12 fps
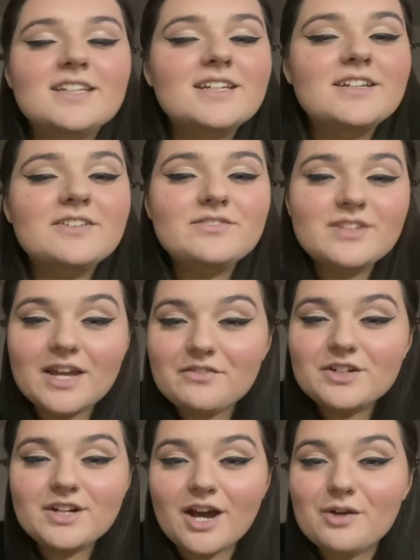never
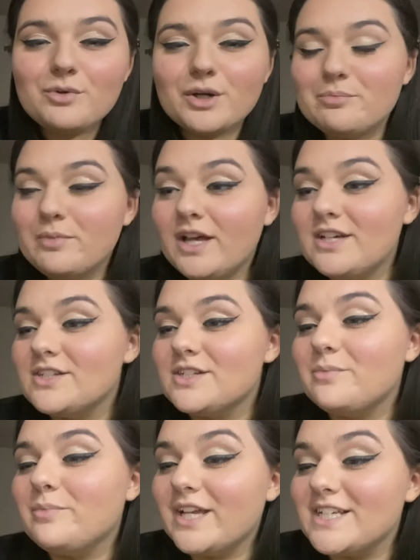not worn blush.
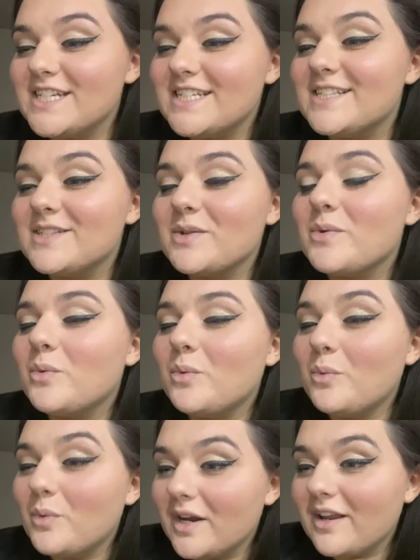Blush is
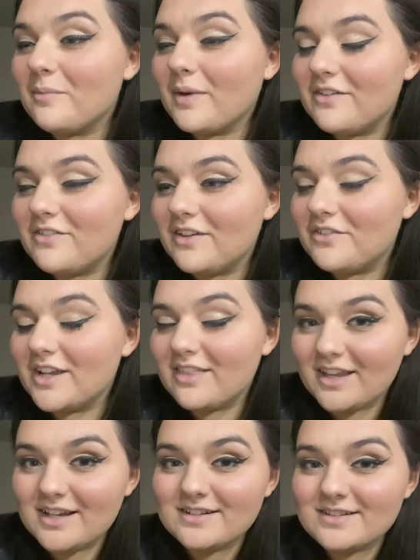one of my favorite
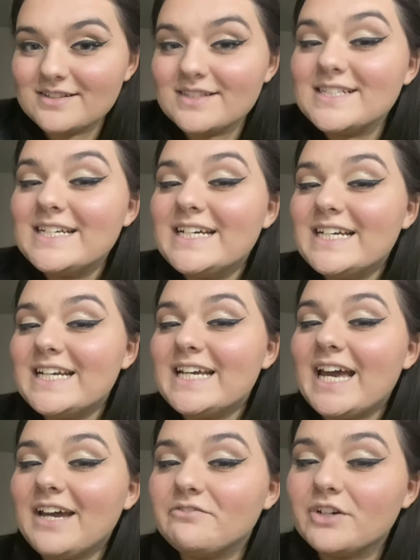things
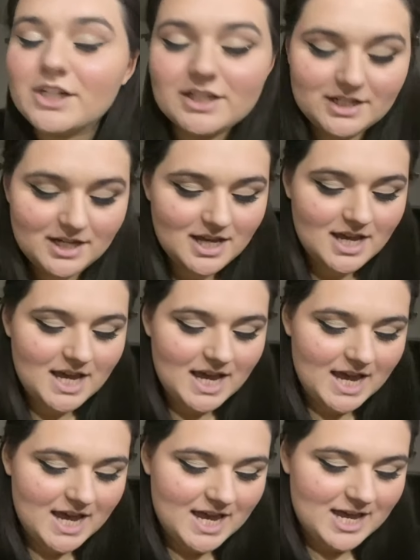ever.
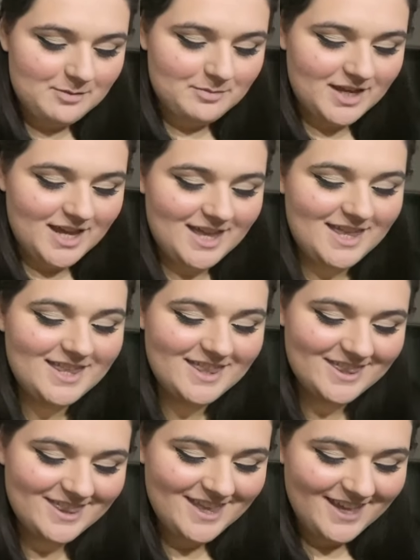And
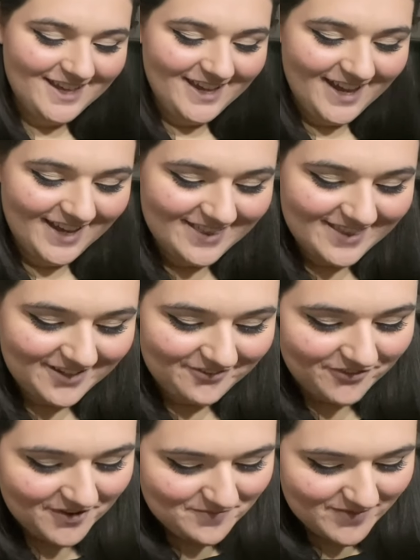then
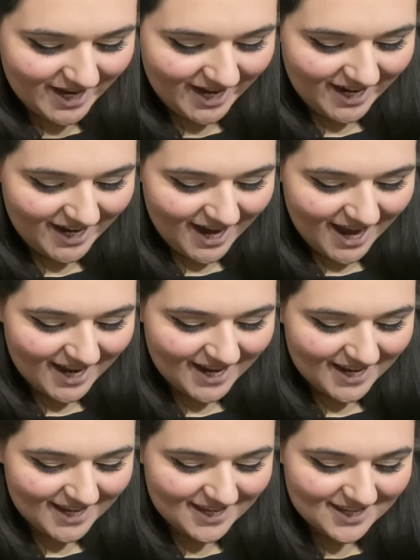from there,
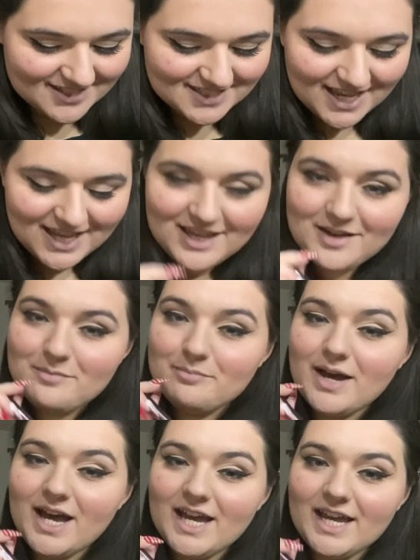I take
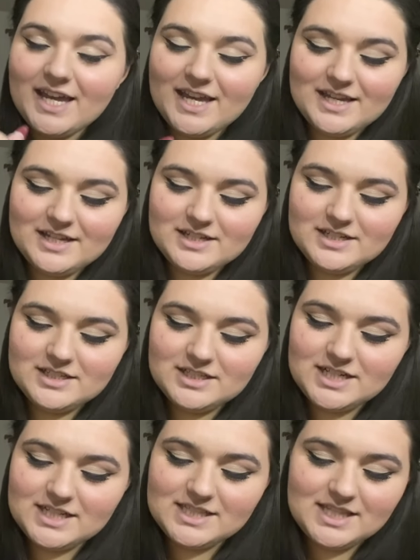
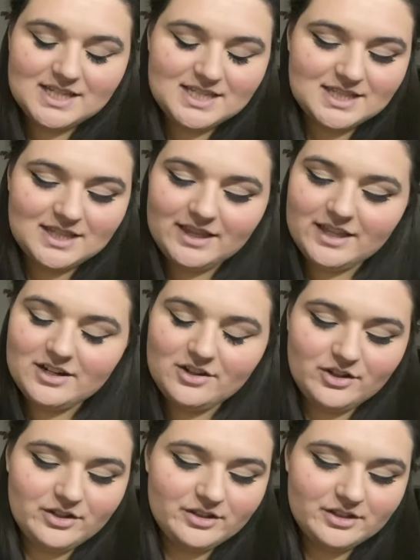this little